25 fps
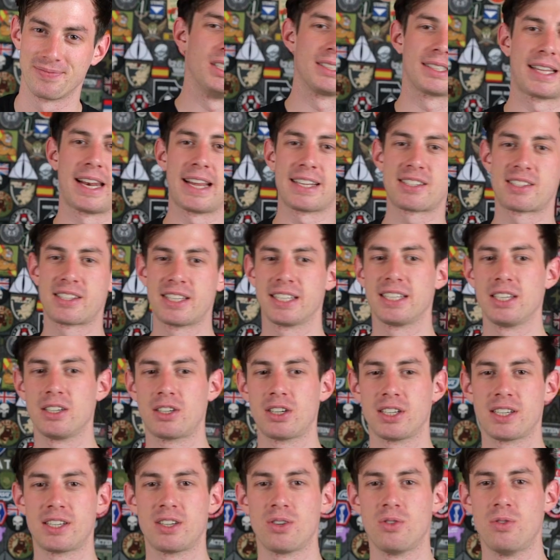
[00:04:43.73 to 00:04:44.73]
The next thing you
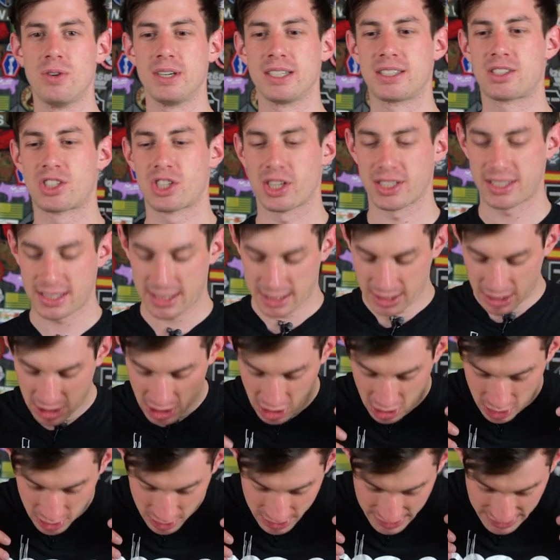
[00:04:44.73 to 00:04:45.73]
can do is just
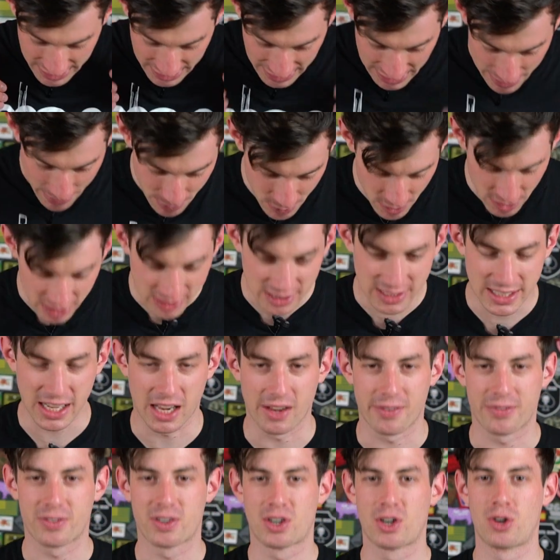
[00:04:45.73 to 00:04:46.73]
keep
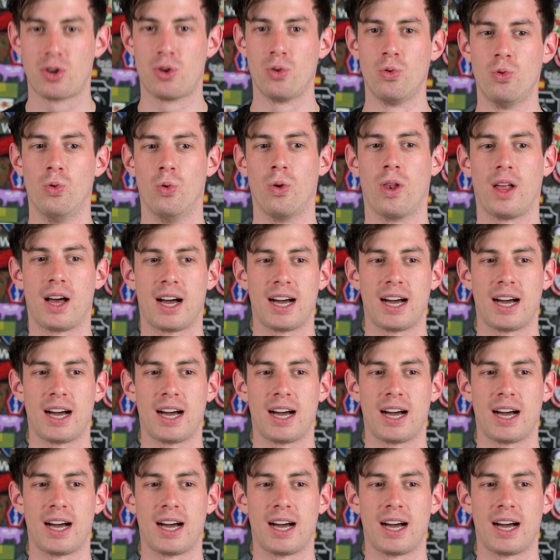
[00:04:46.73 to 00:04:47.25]
yourself cool.